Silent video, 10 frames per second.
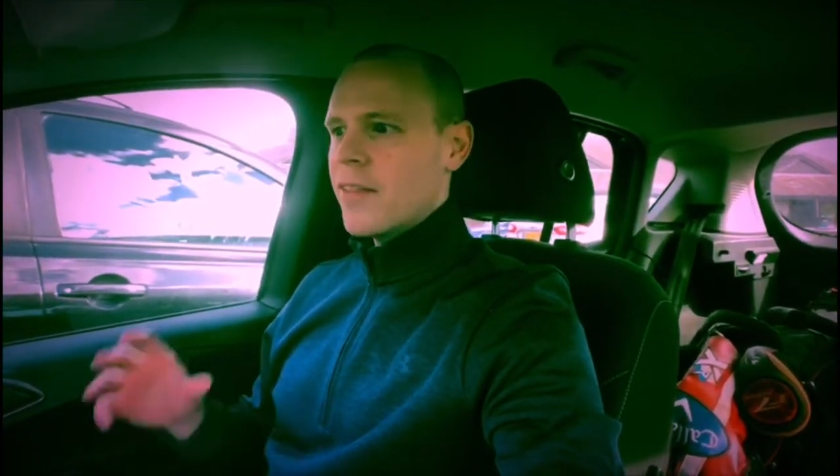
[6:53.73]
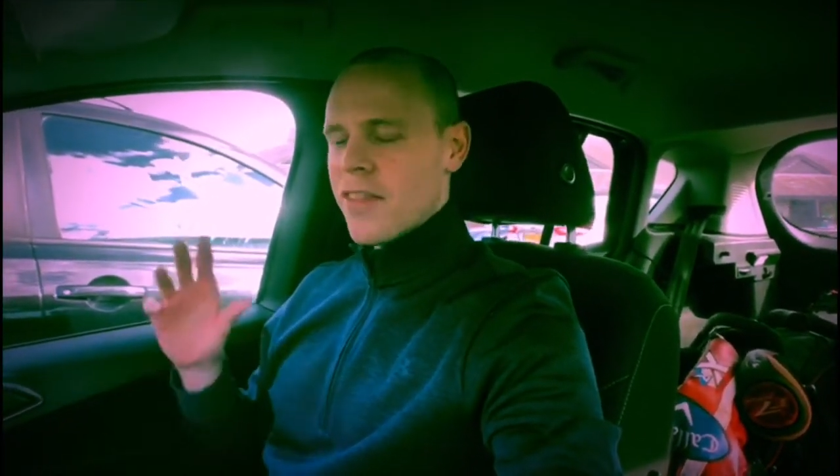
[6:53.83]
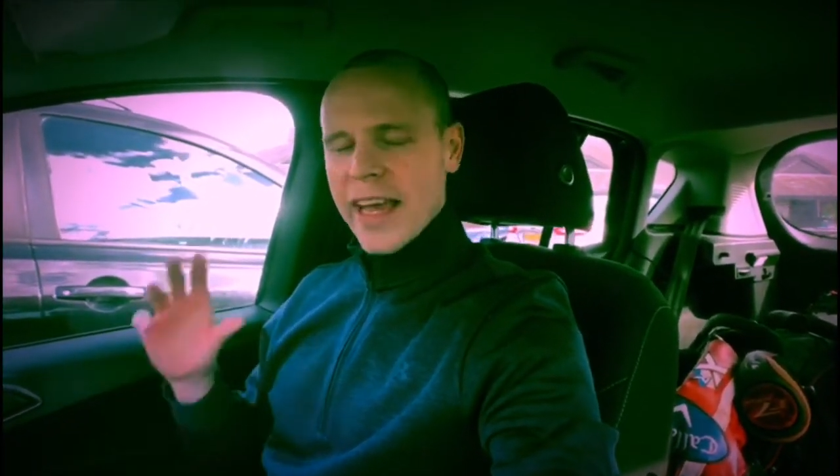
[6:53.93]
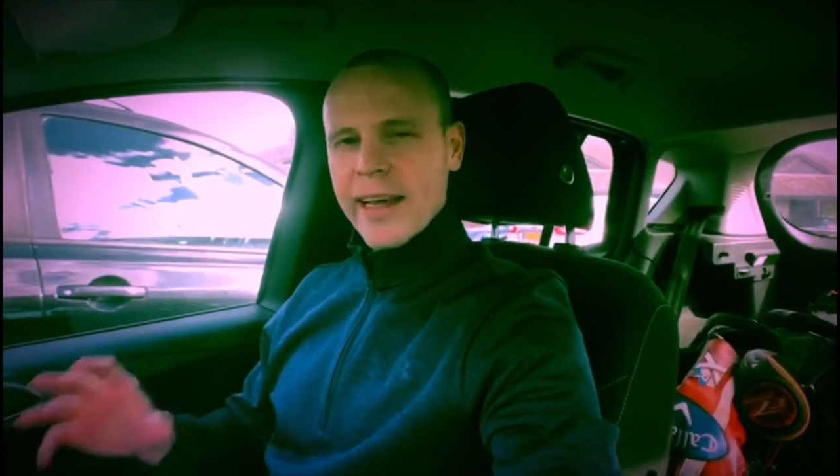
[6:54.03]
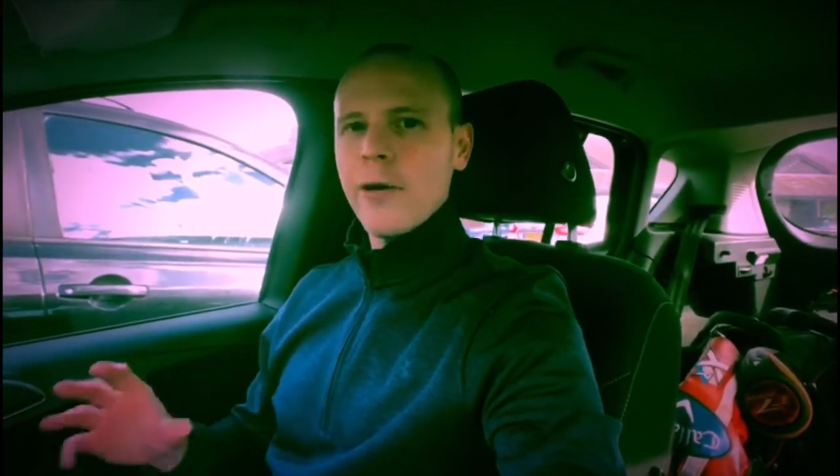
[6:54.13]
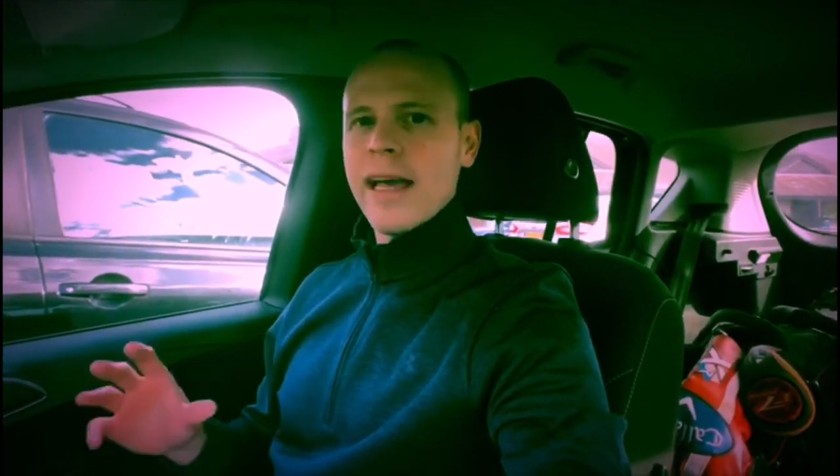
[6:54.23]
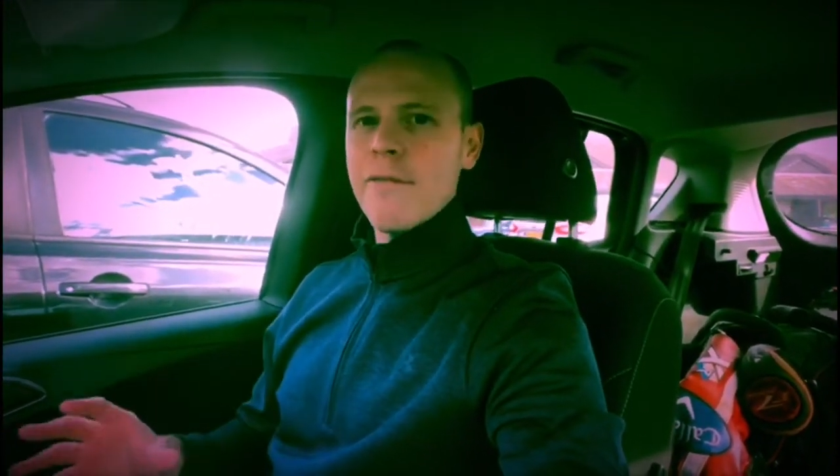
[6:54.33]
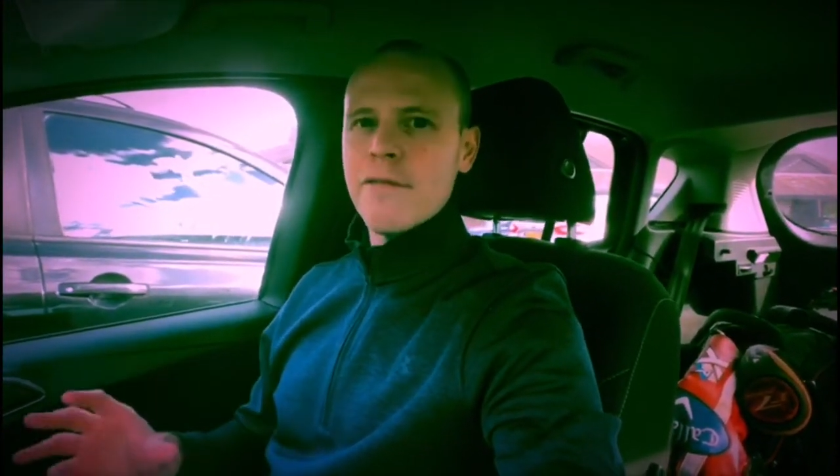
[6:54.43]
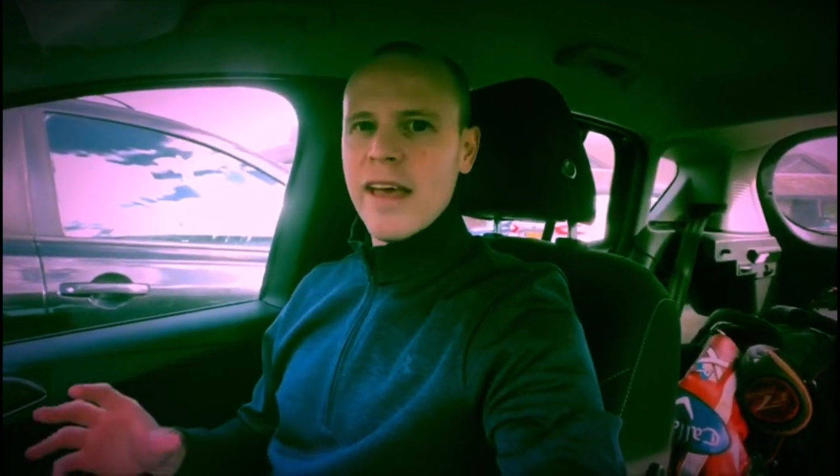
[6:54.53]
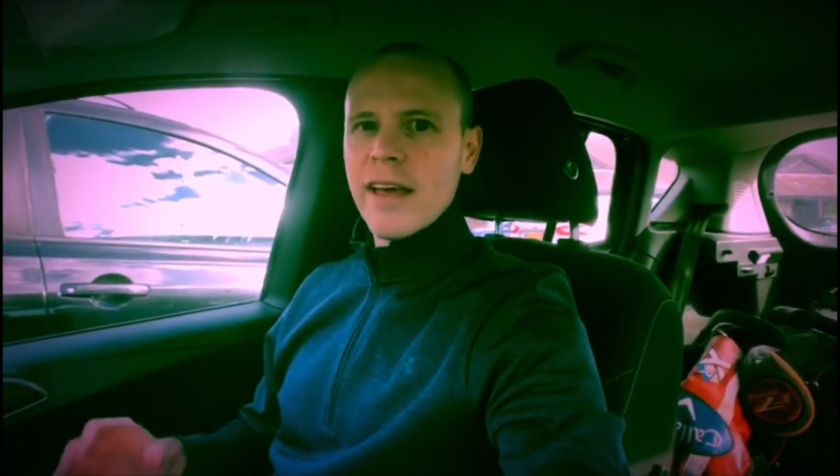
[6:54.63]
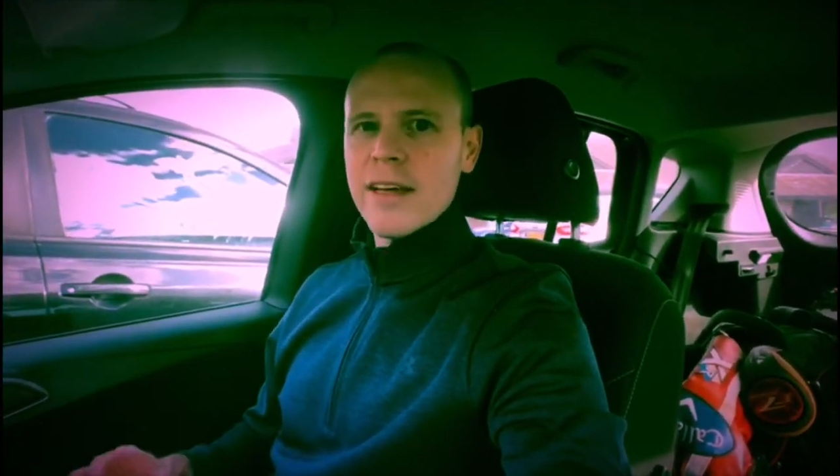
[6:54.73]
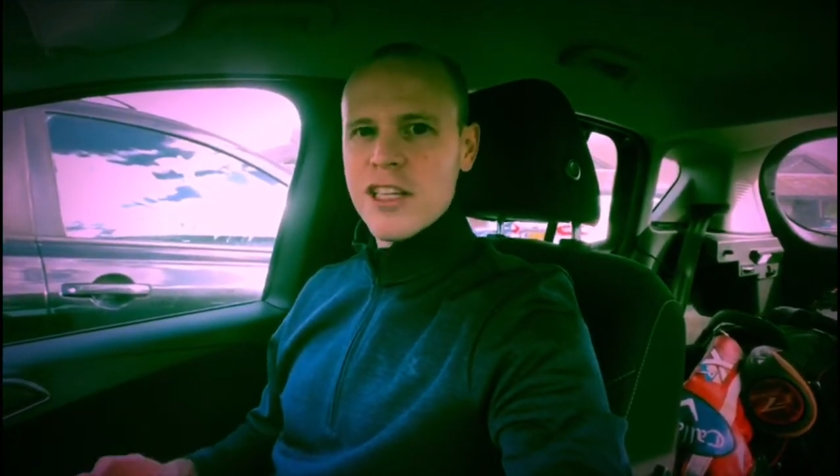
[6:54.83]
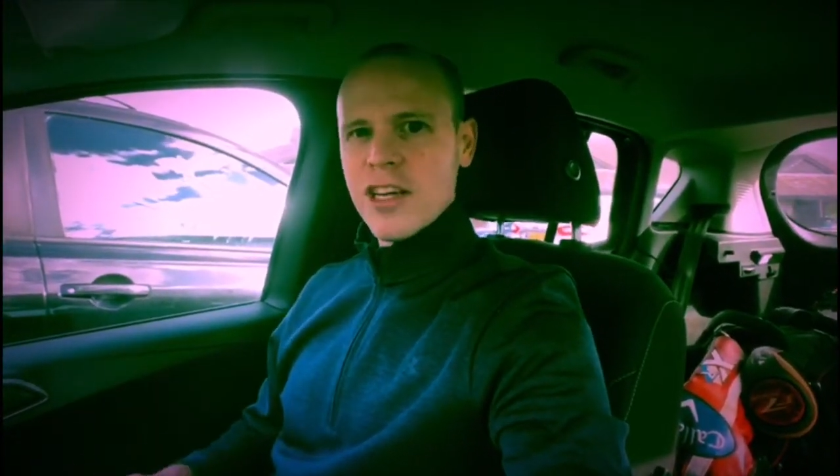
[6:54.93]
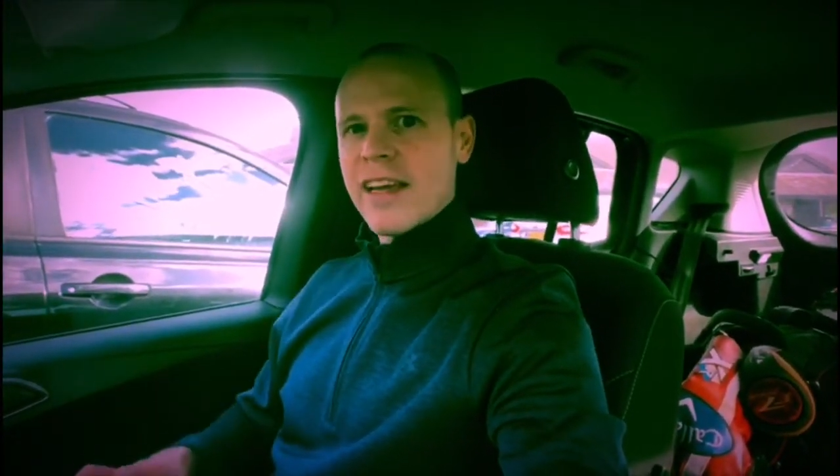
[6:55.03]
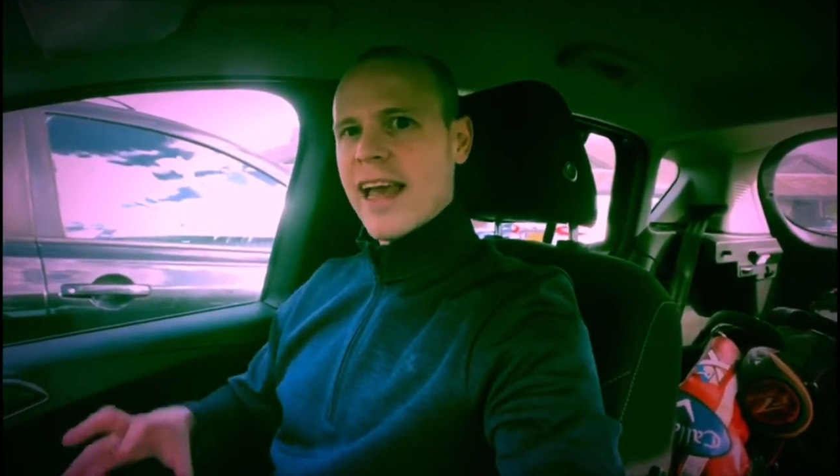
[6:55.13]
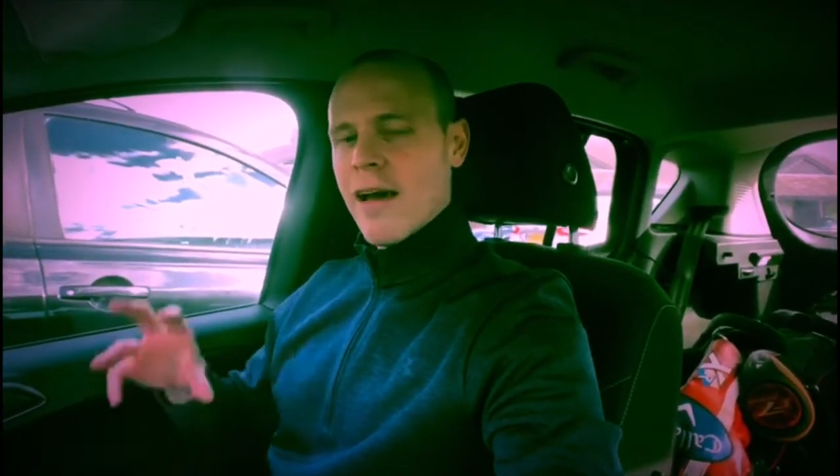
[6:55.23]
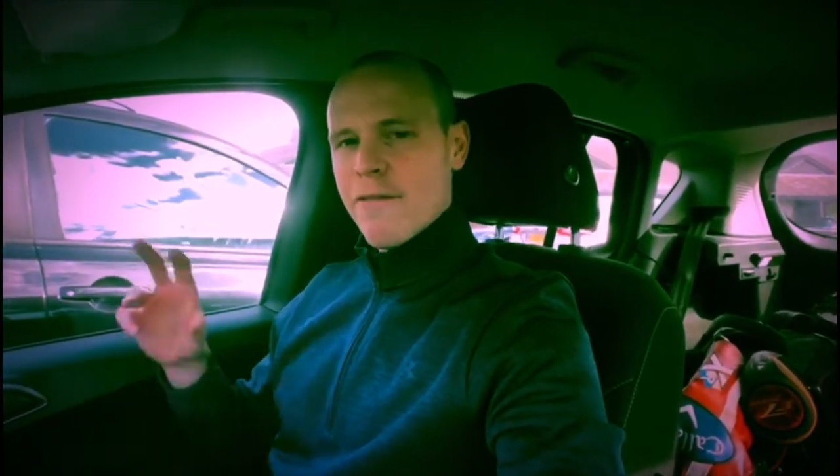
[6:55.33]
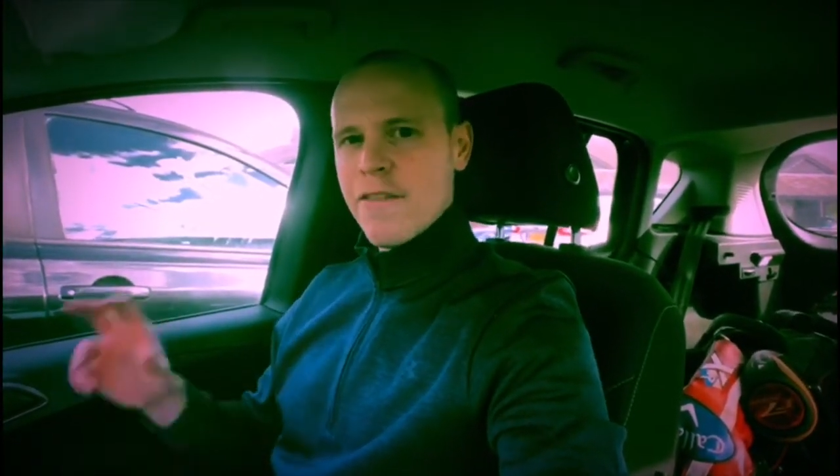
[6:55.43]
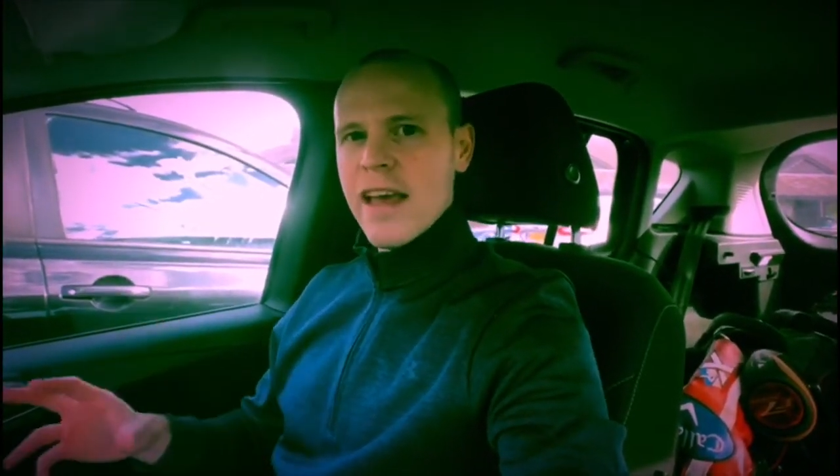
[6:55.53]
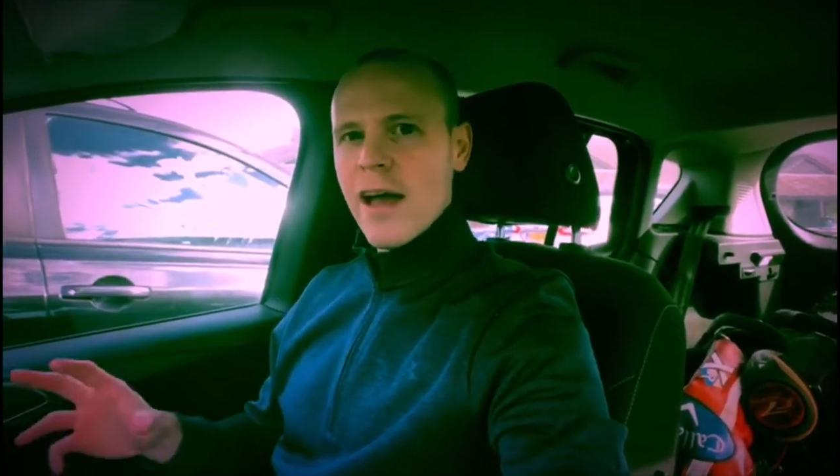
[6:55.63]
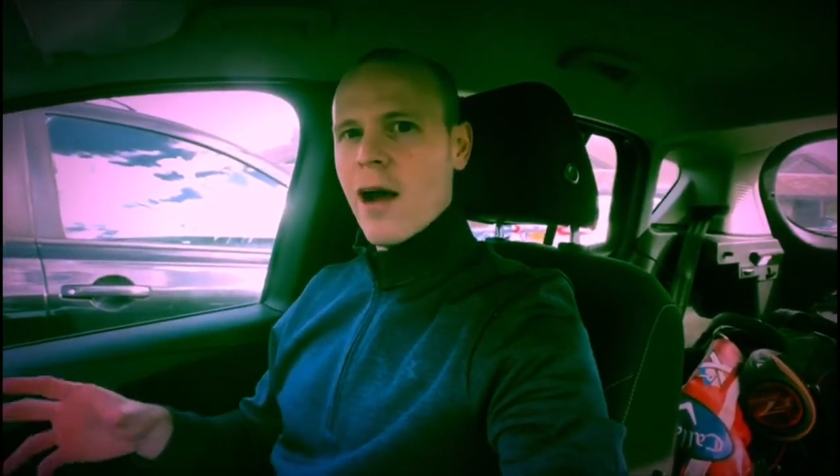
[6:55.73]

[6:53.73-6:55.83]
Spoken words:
then go get fit, because you can get fit